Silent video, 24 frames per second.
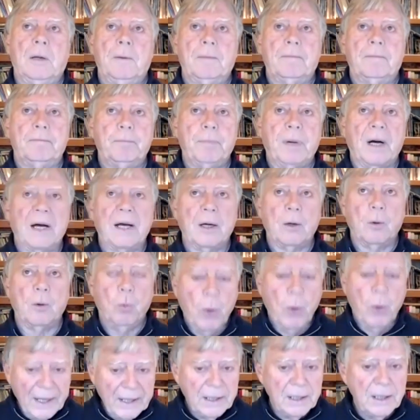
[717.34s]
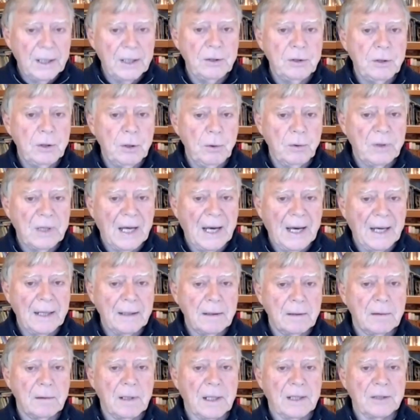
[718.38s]
by awakening to
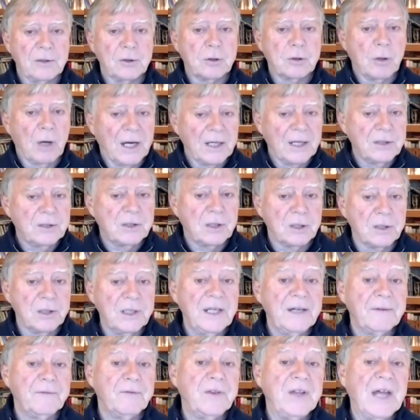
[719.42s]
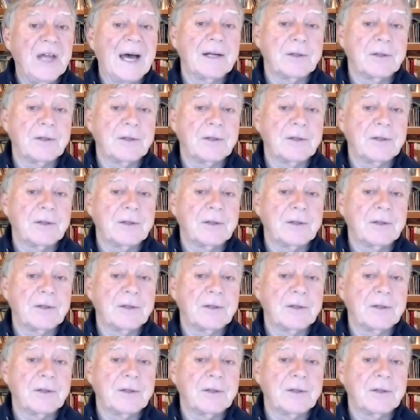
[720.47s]
that and trying to live that